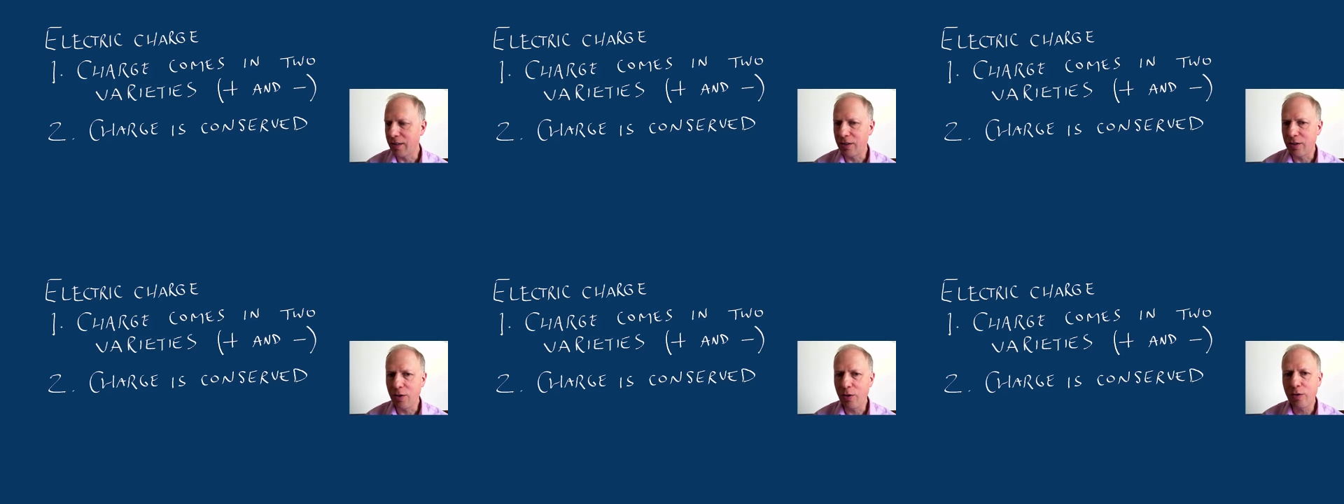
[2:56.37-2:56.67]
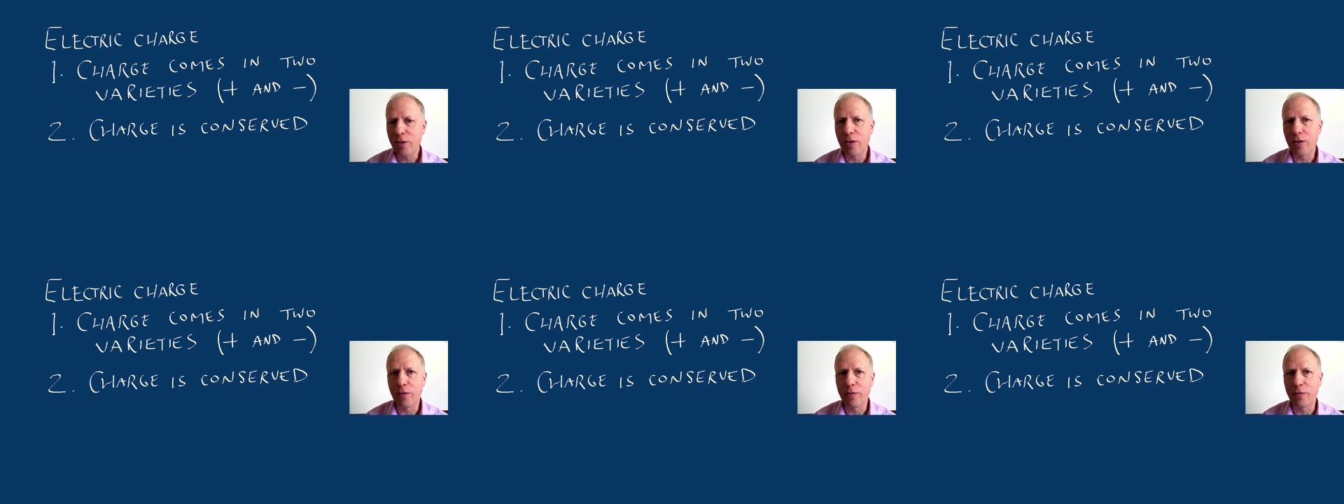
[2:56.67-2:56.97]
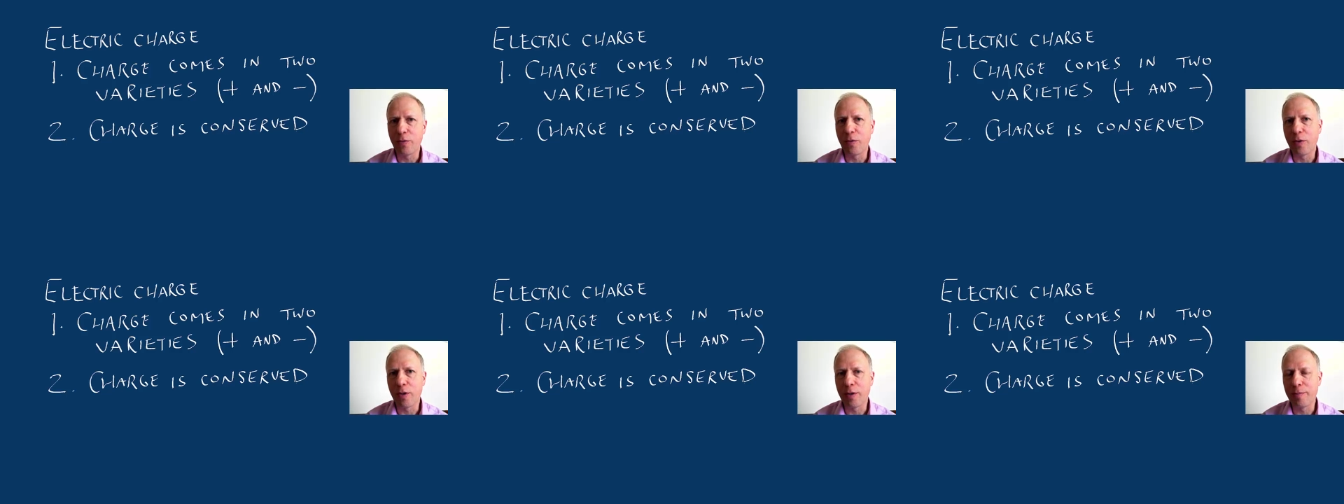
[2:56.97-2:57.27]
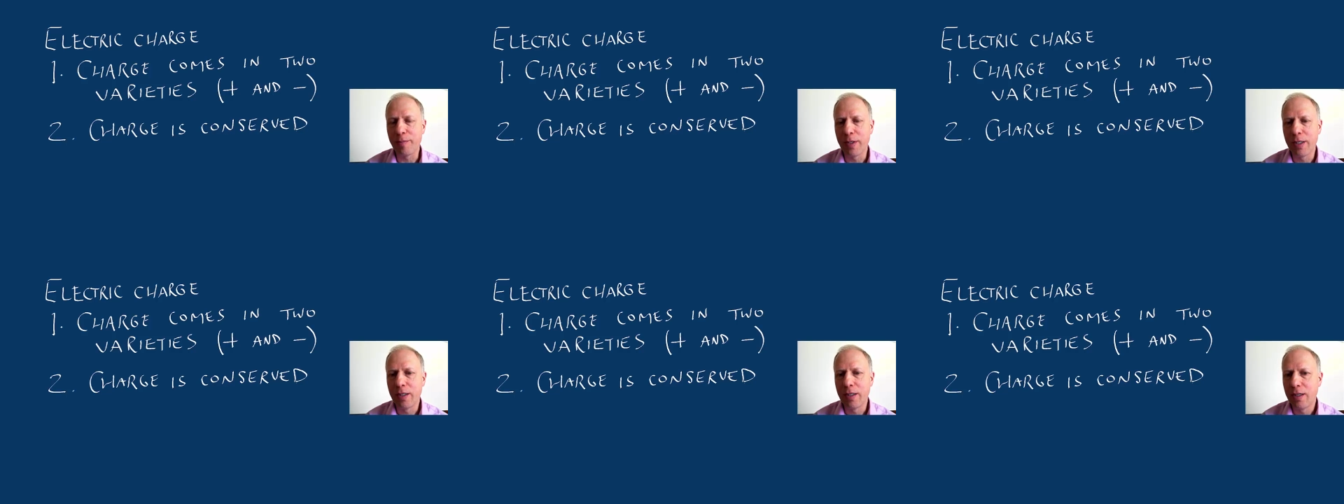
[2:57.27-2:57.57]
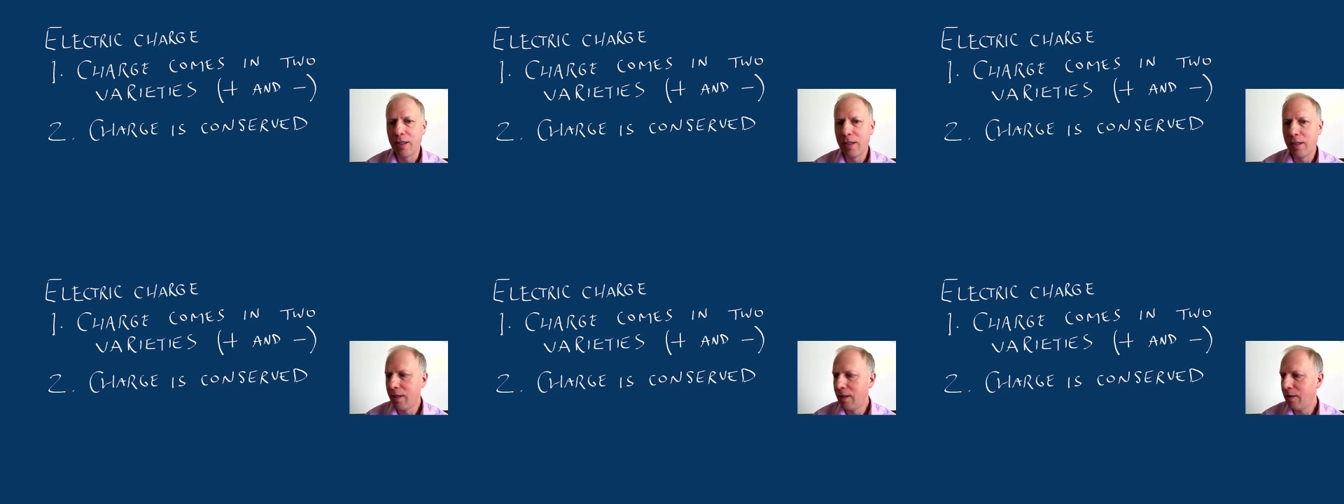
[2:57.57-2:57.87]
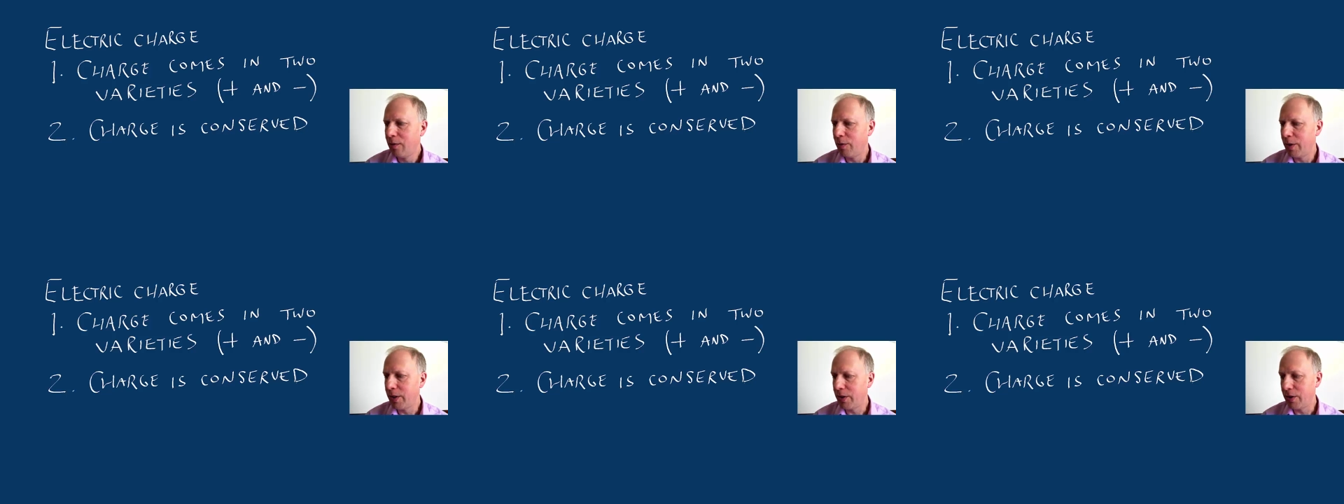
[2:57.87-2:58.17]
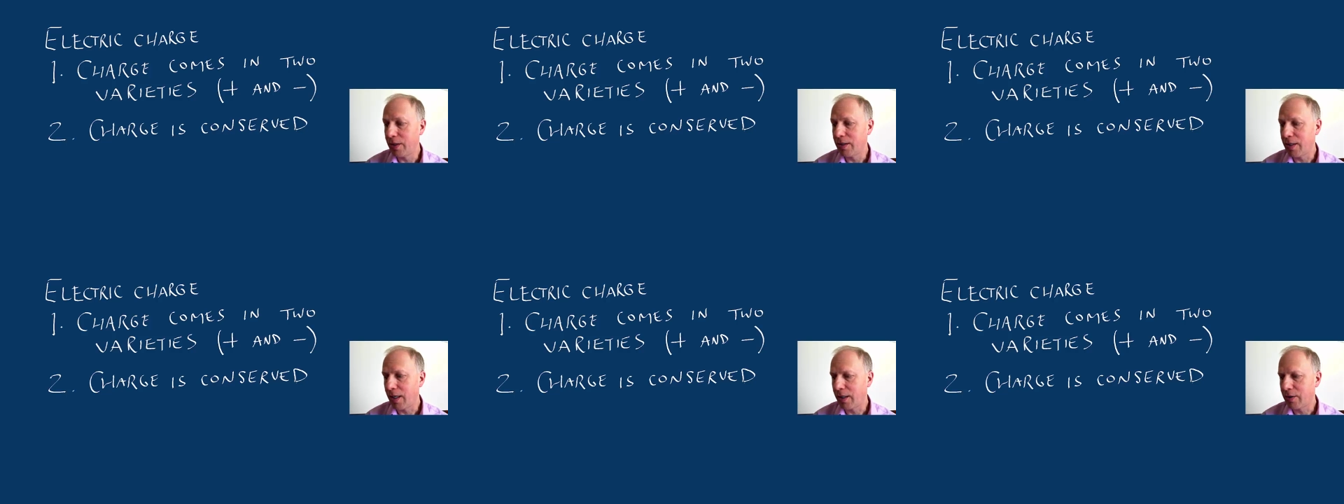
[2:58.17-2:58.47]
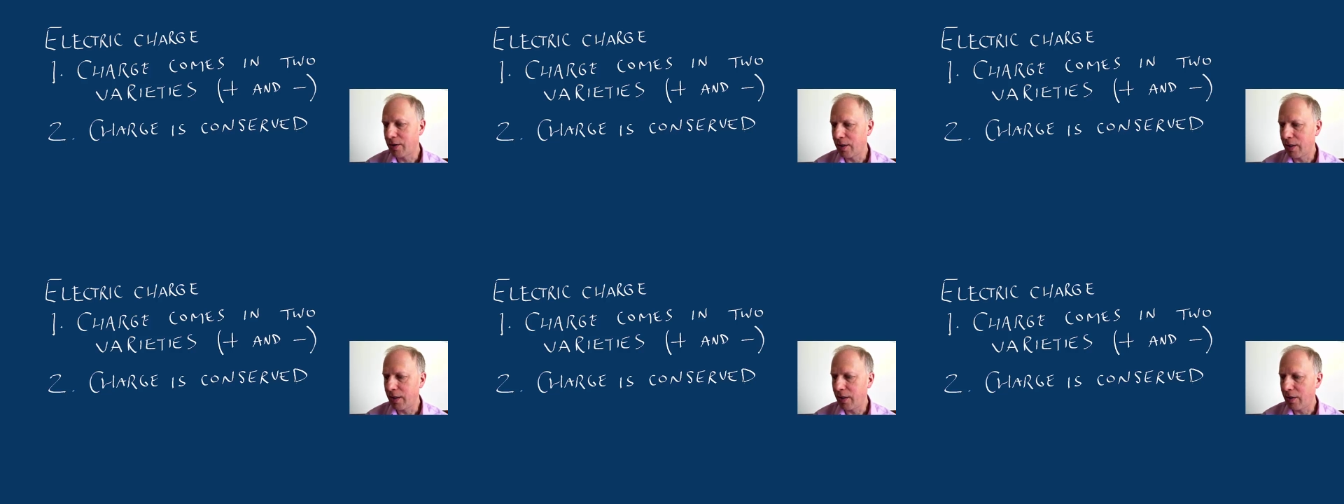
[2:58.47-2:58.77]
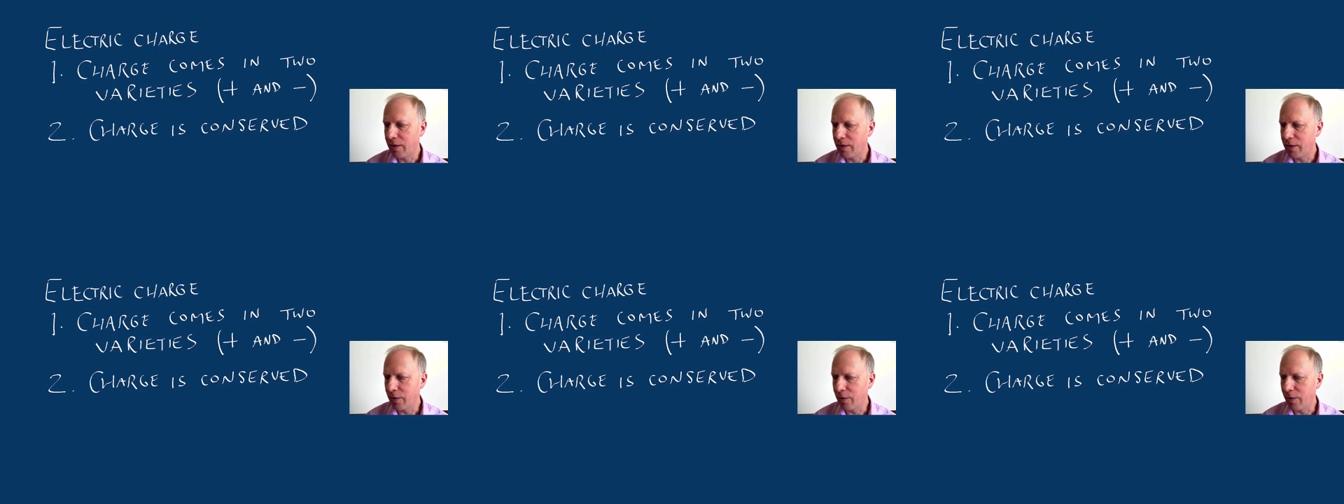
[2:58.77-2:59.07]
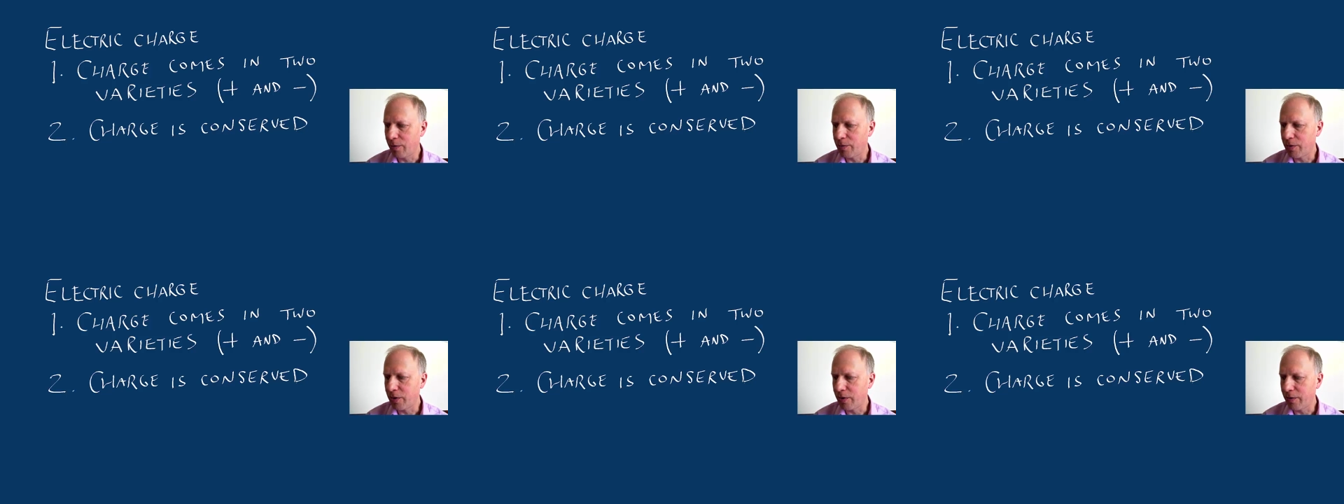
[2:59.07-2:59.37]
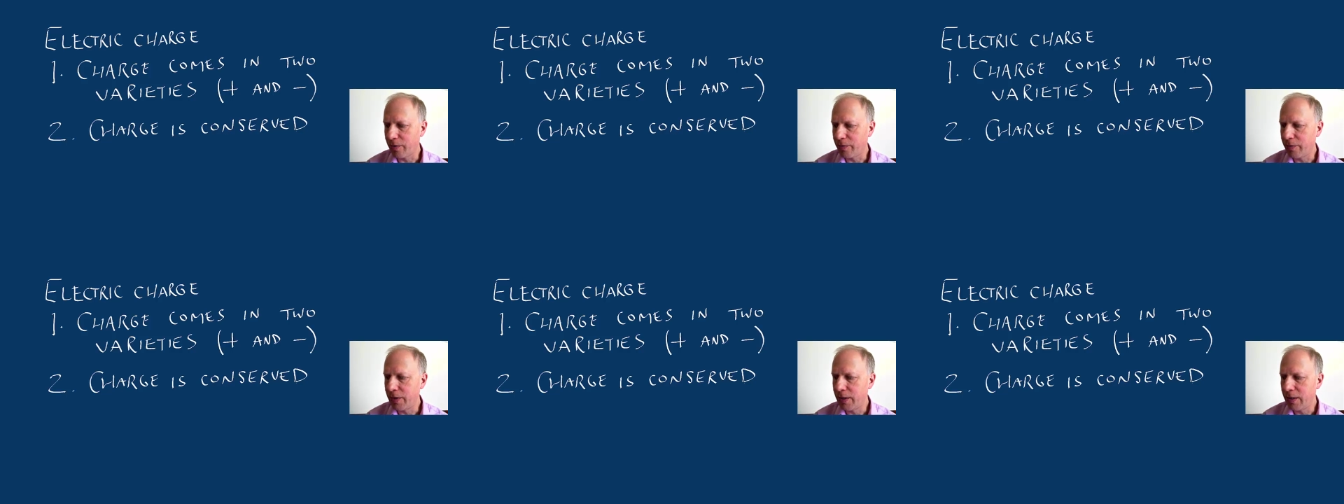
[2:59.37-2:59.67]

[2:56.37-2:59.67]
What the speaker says: and a local form, which is actually also